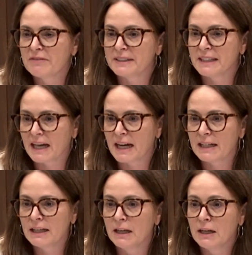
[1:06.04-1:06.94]
with
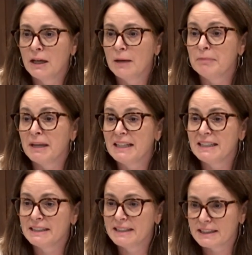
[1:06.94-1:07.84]
various federal
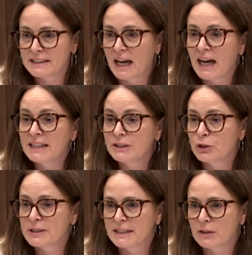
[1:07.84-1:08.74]
government departments
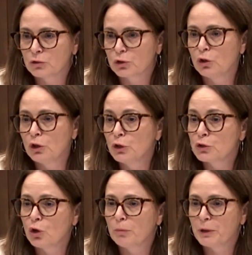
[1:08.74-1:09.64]
and agencies.
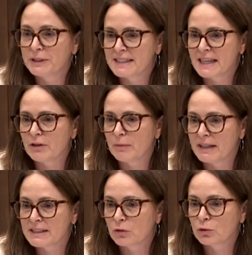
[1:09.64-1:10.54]
But the
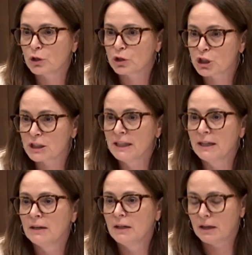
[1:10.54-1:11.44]
details of those
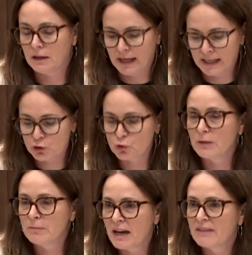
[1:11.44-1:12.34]
contracts
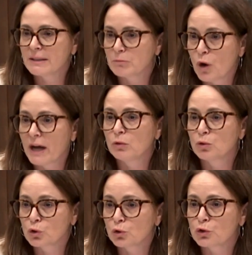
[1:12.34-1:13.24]
are
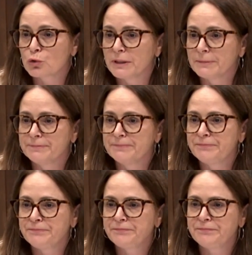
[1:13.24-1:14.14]
not information that I
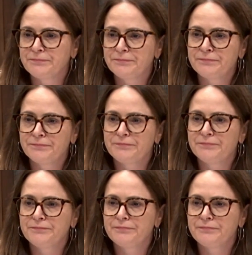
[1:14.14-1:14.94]
have with me today.